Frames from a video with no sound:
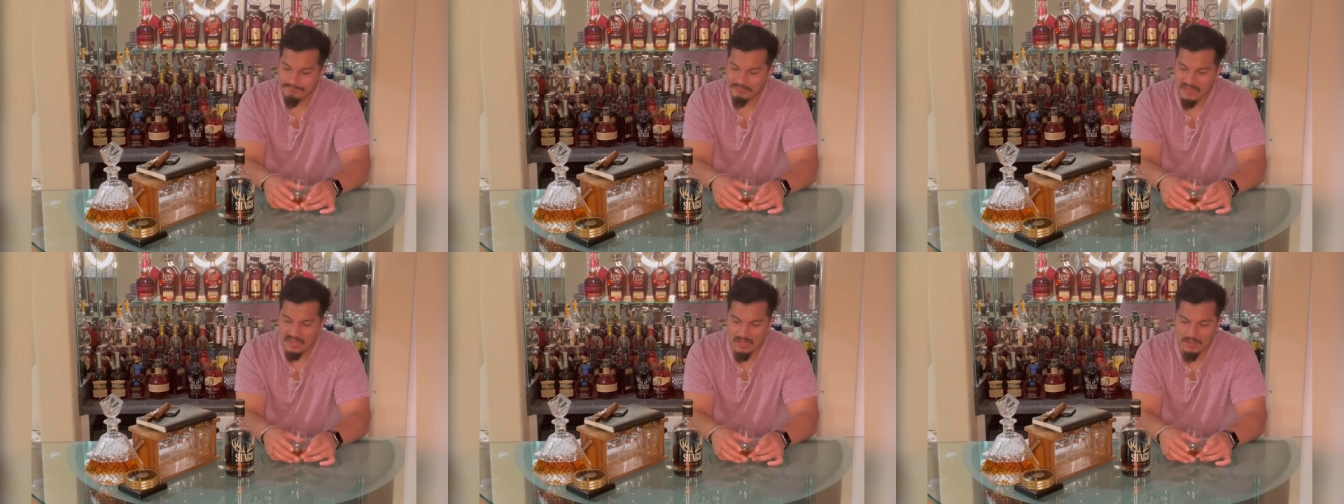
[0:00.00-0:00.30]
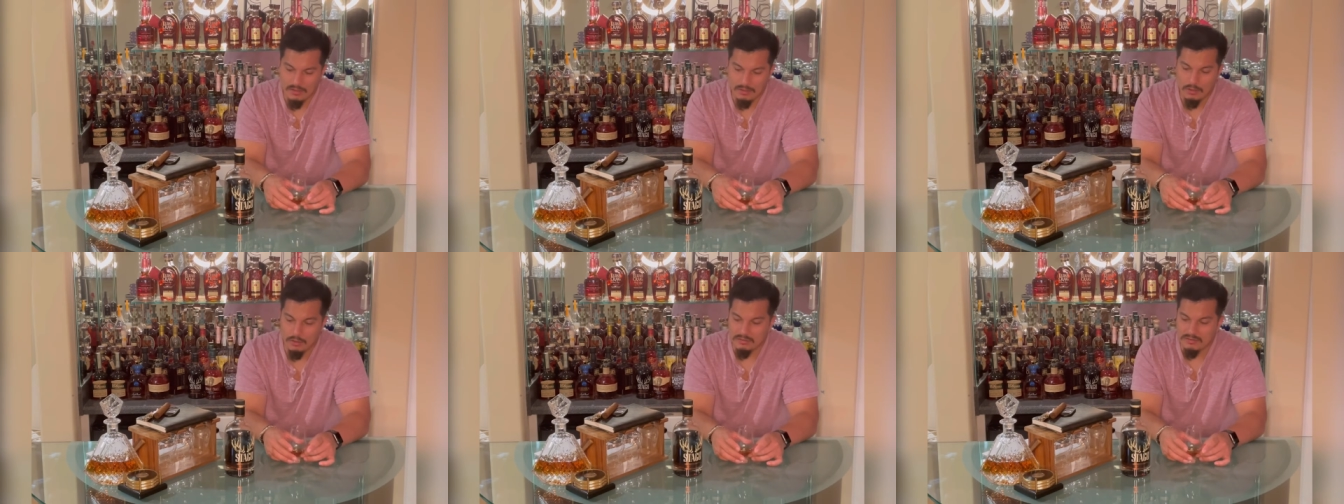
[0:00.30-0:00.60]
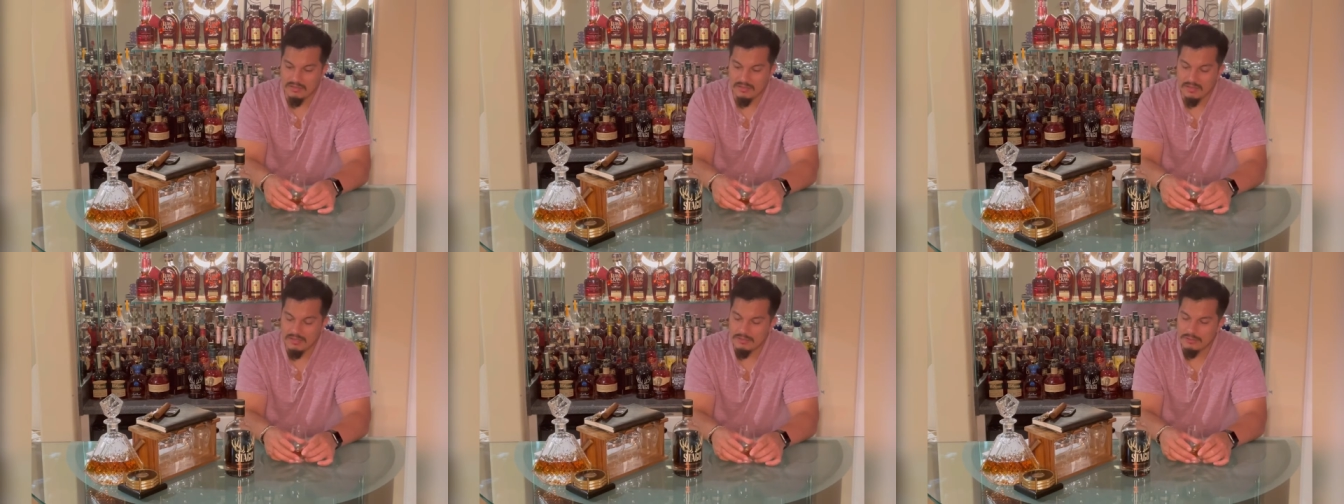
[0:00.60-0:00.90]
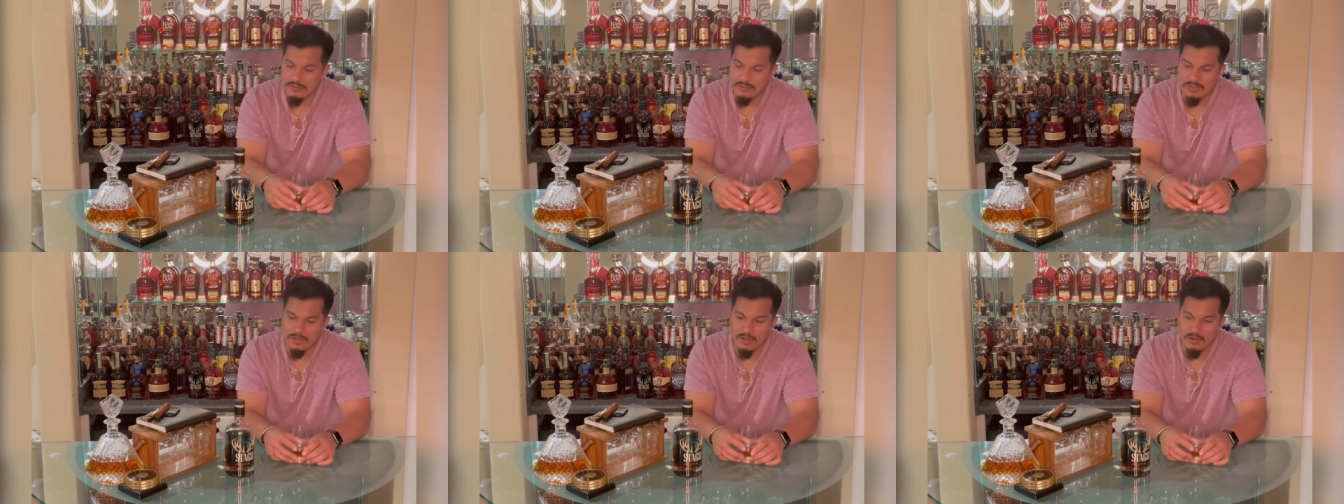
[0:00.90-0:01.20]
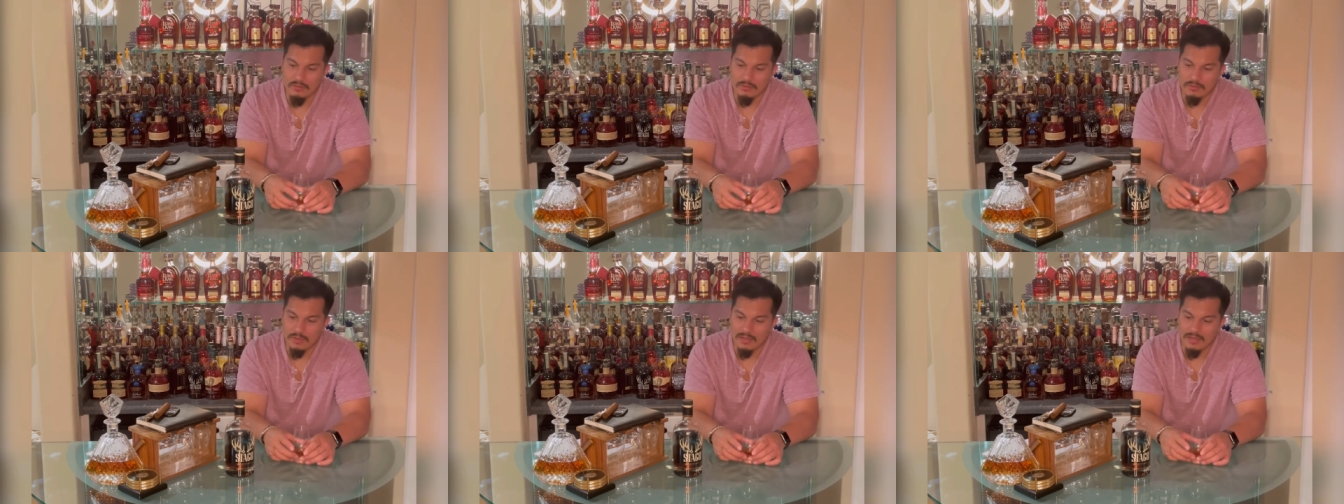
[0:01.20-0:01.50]
I don't know, to each his
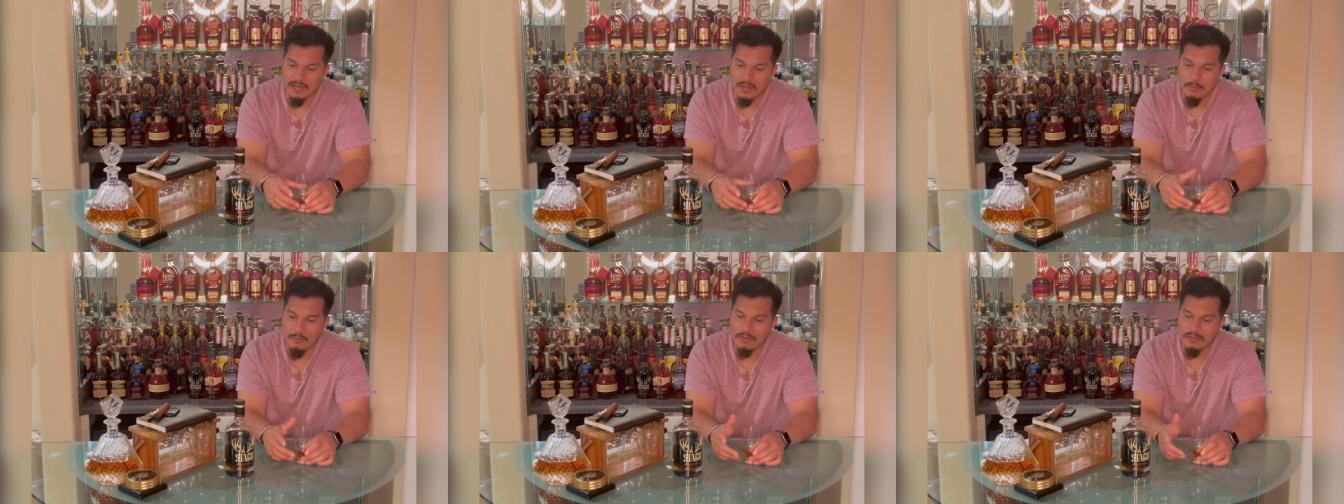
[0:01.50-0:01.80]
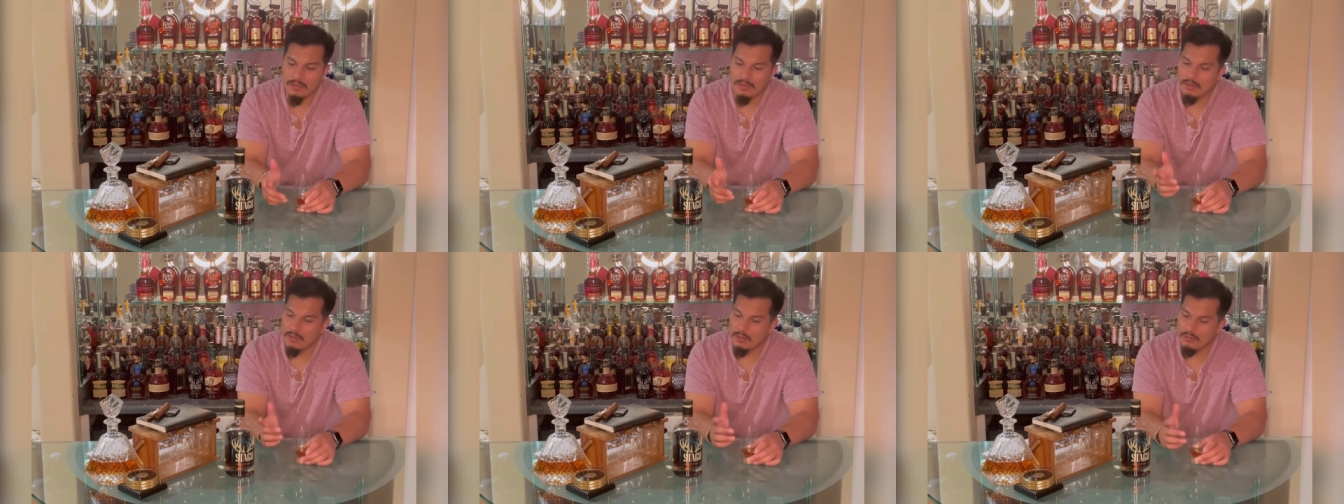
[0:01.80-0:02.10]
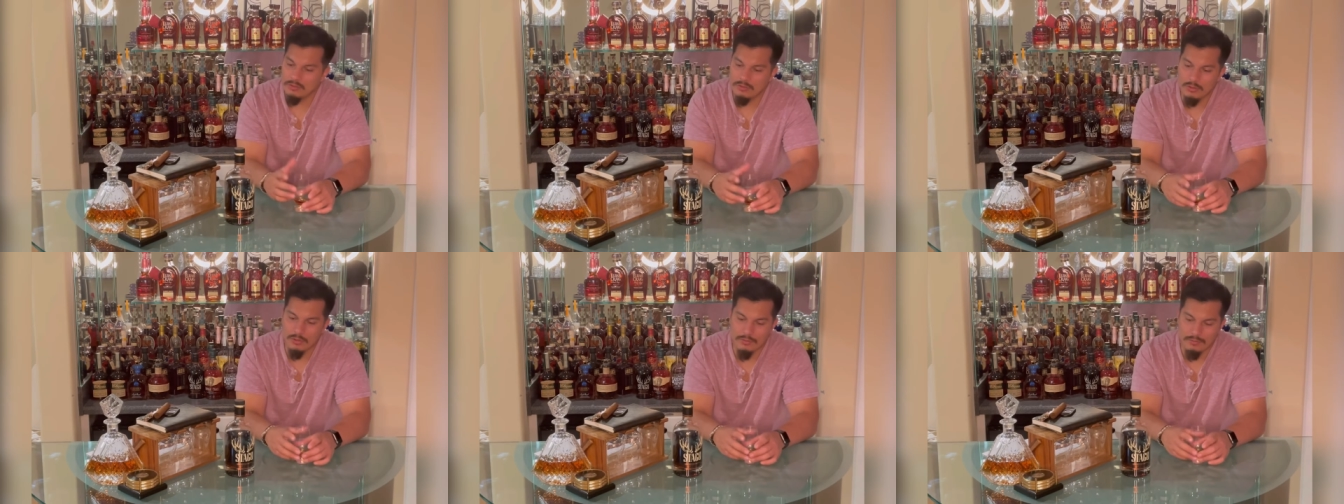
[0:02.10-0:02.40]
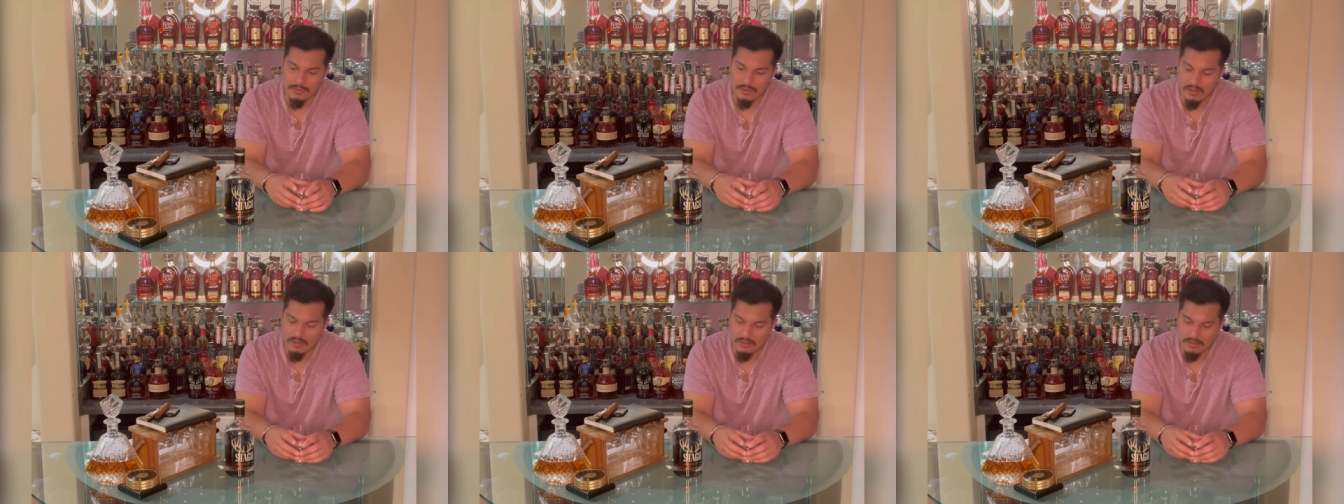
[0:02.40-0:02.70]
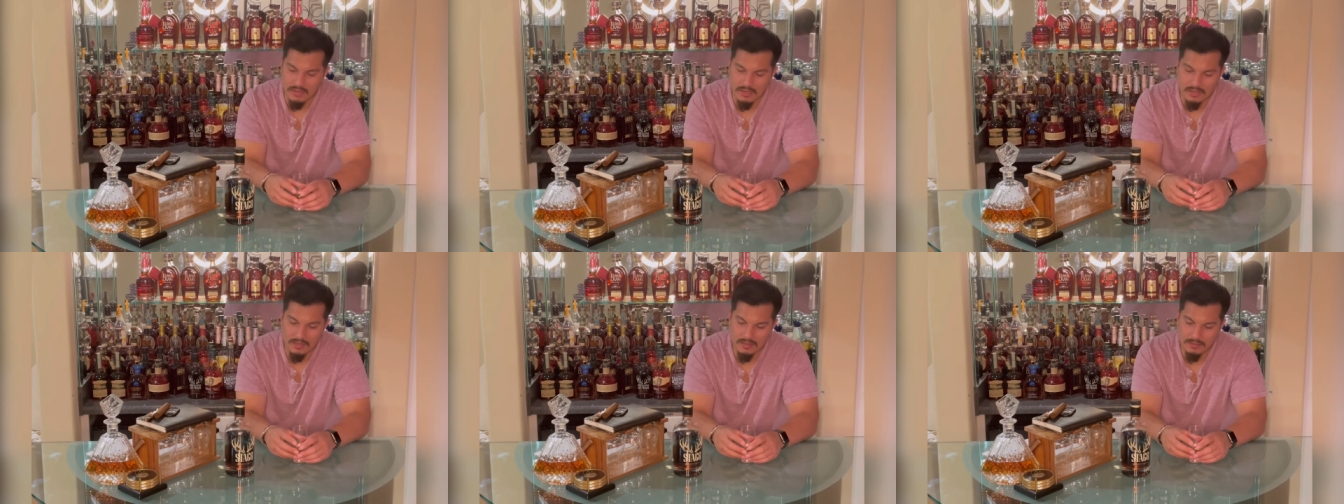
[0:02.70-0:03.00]
own. I, I wouldn't go two, 300
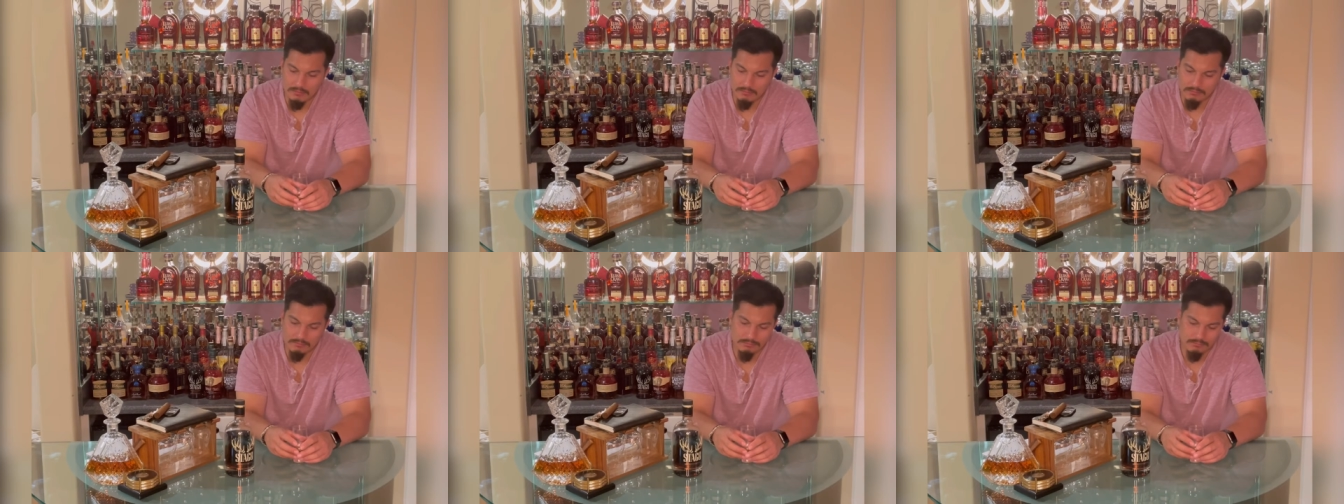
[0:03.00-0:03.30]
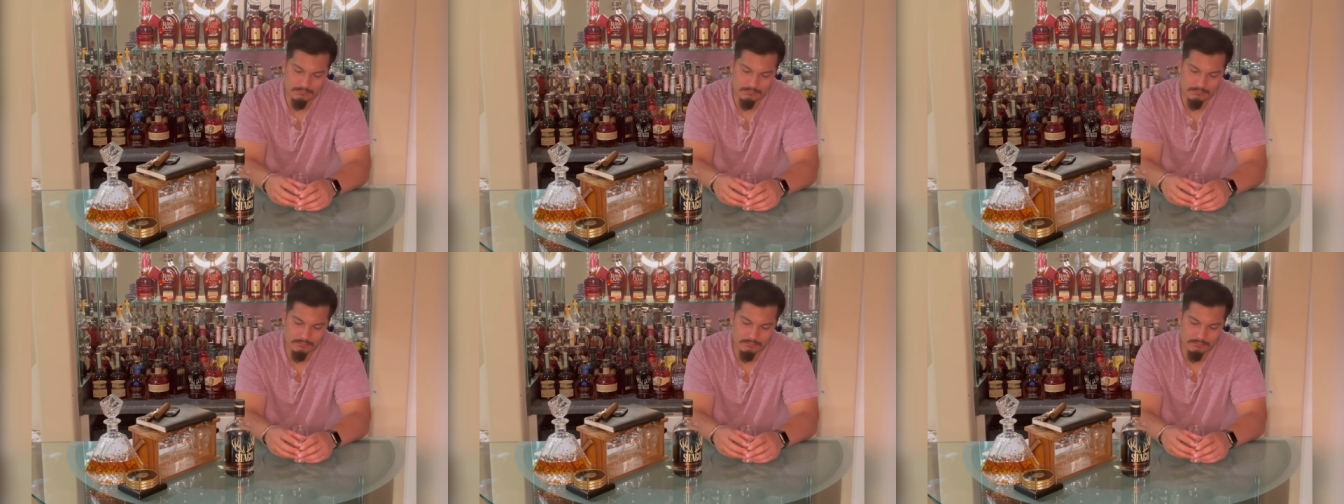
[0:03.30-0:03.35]
on it.